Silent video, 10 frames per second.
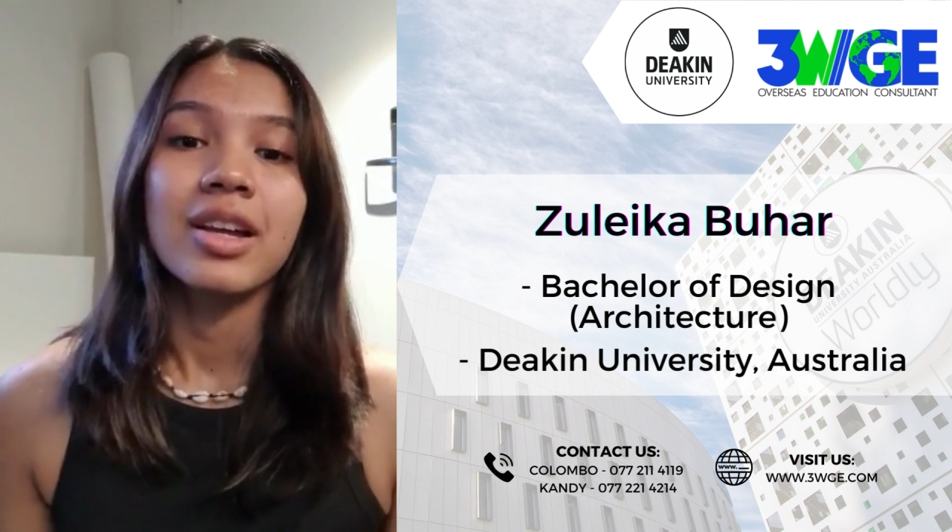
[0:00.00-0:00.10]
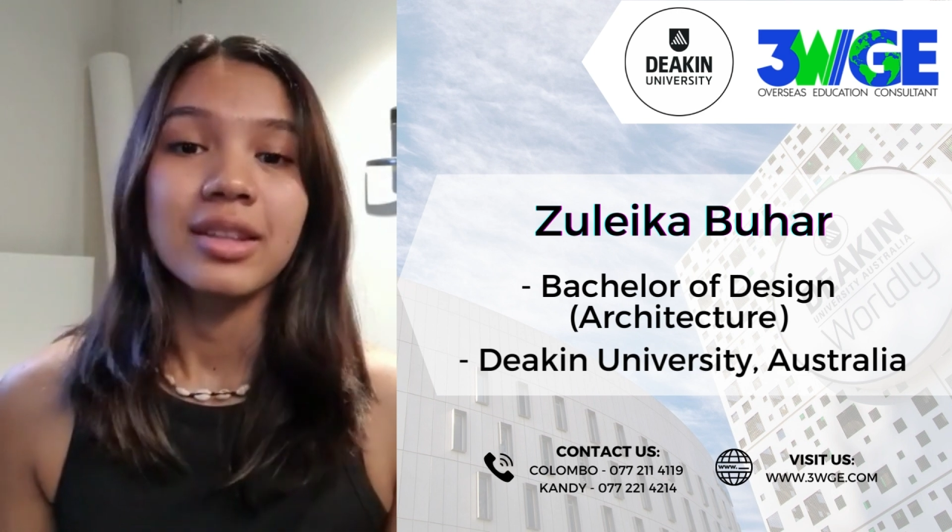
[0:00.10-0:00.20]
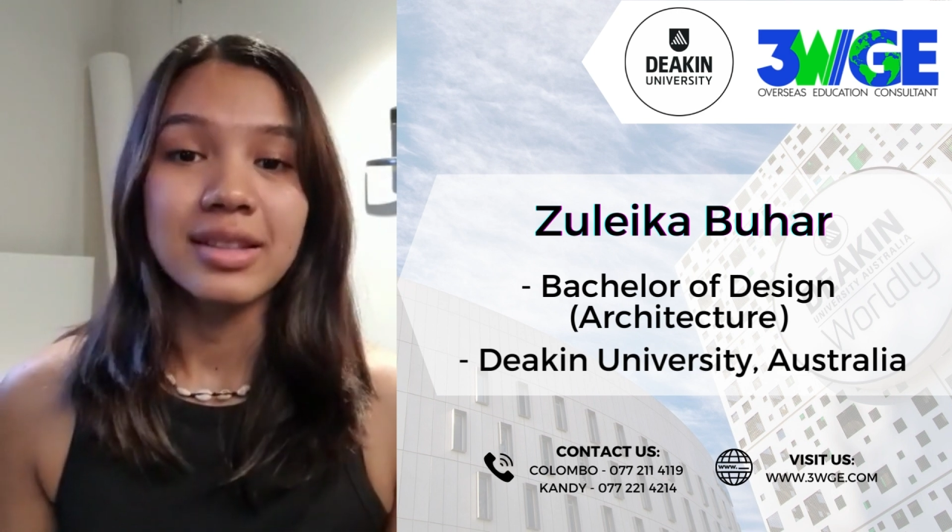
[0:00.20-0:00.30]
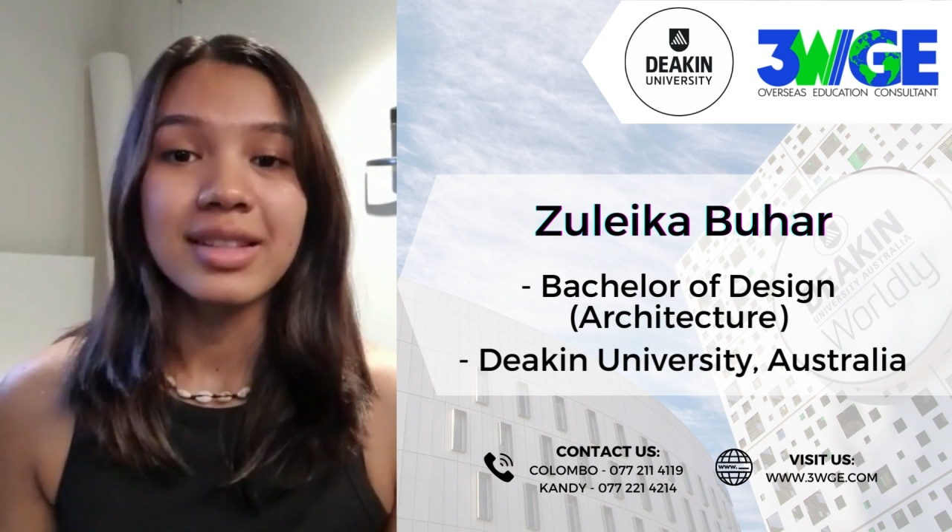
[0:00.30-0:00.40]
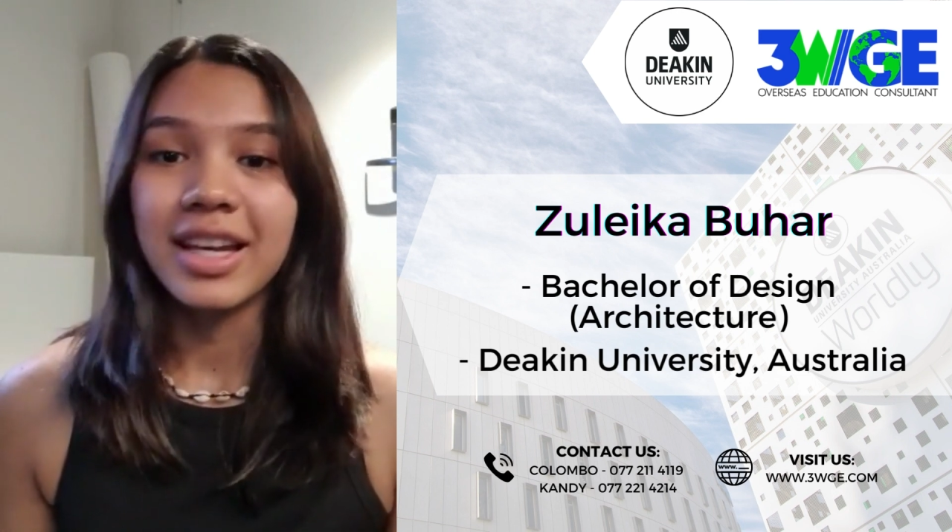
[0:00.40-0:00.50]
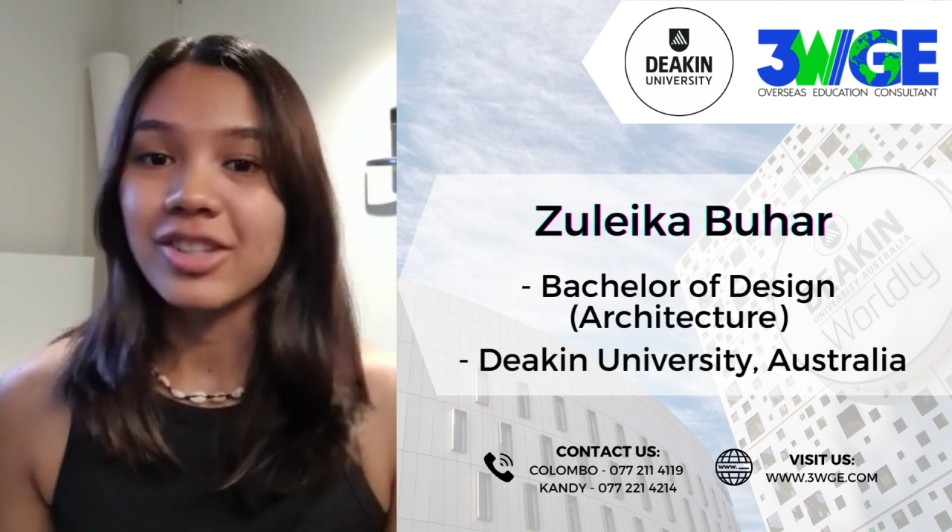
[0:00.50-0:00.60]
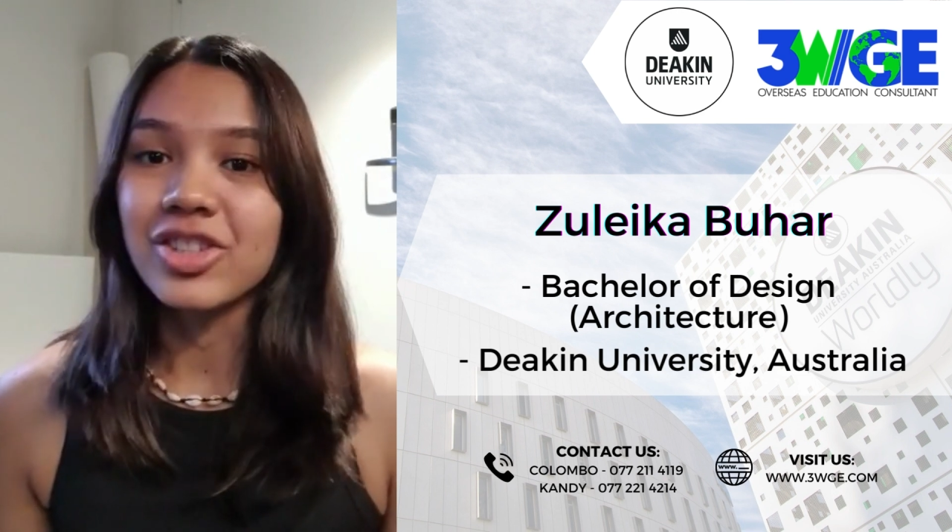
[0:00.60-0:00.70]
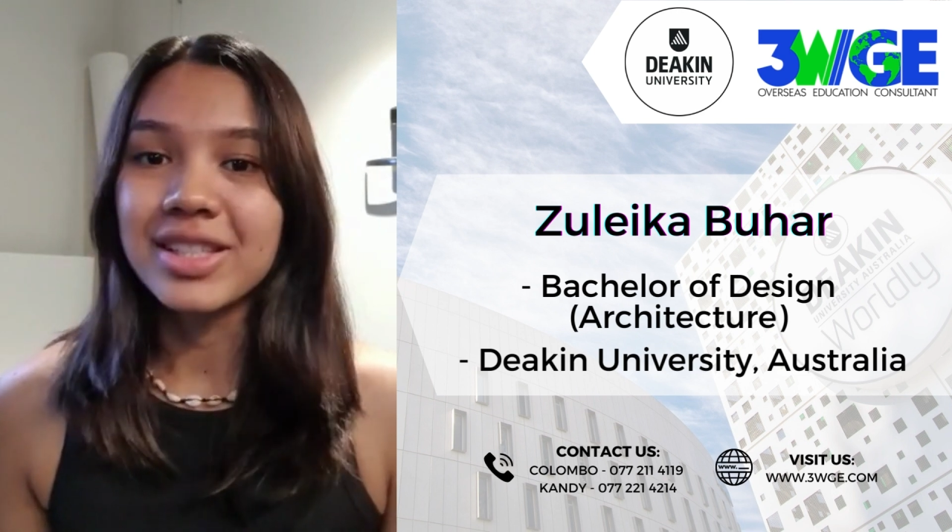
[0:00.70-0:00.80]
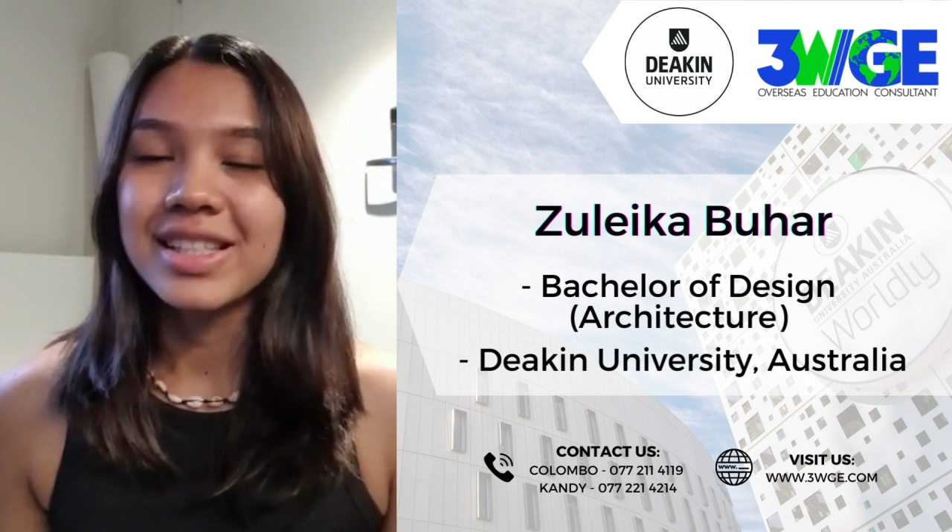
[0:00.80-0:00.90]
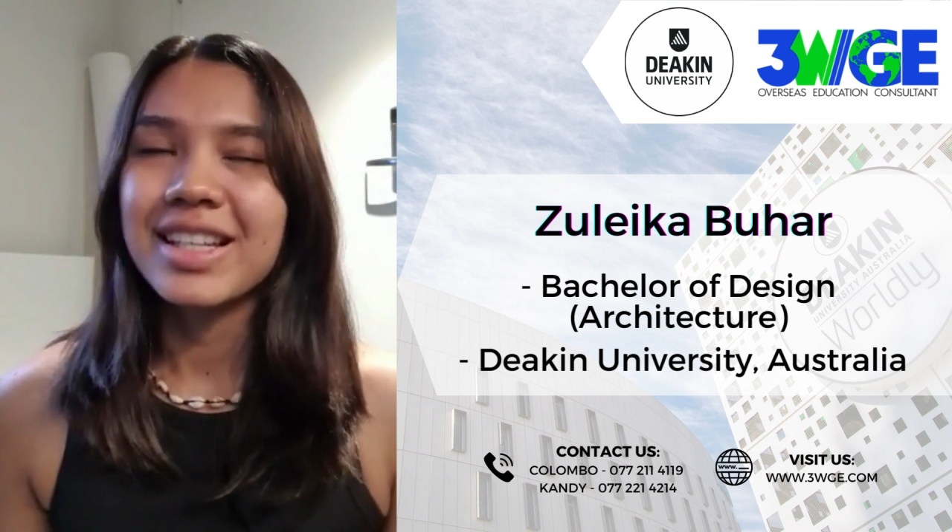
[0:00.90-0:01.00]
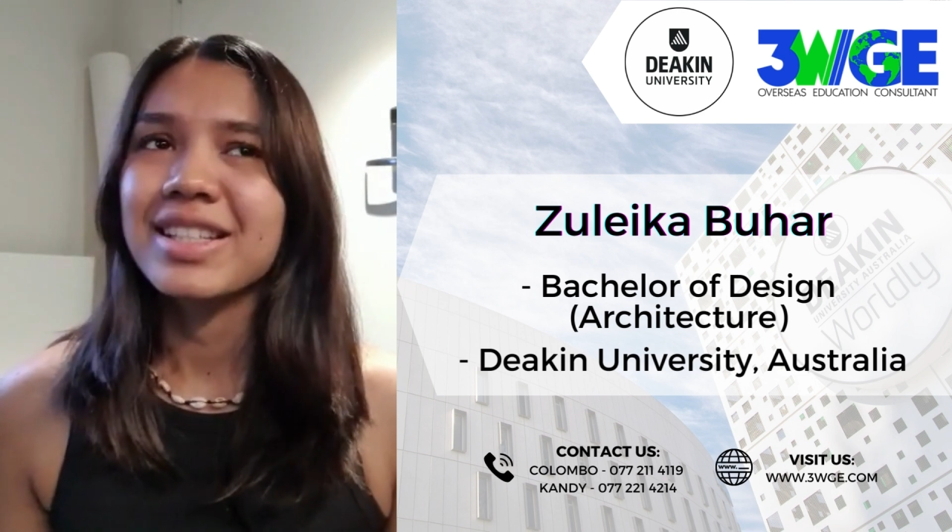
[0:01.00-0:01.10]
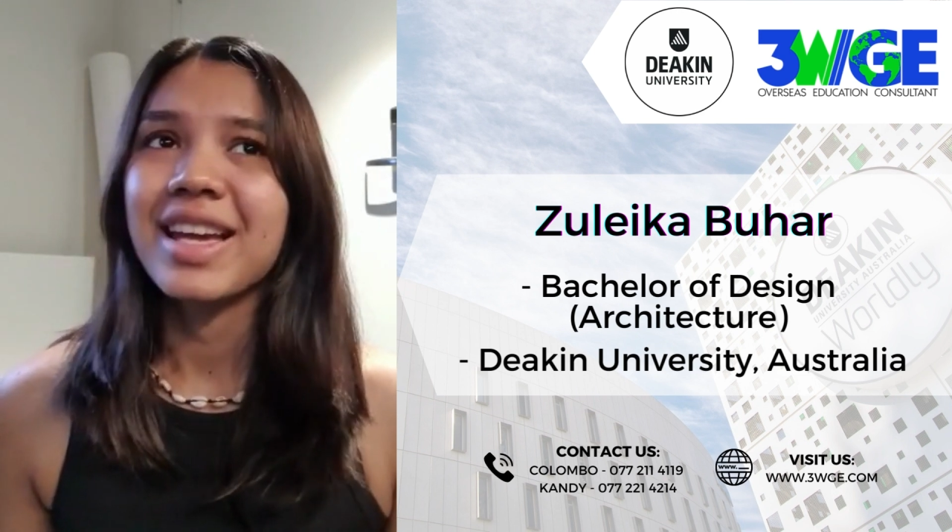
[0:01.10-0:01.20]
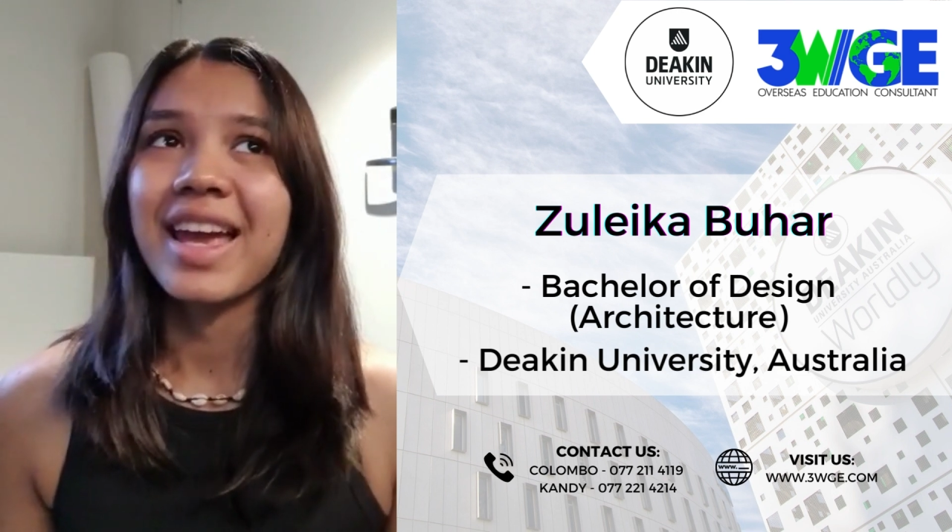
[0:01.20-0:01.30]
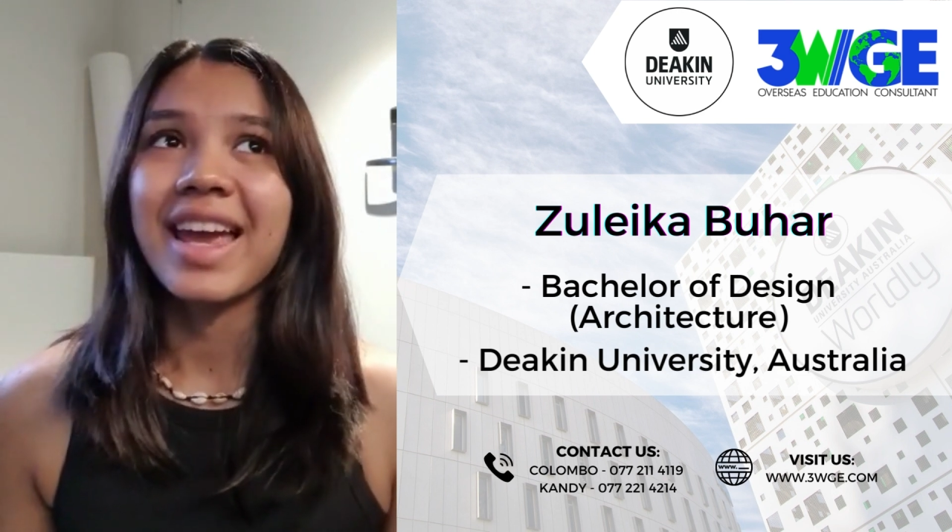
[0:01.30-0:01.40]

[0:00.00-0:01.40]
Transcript: this agency to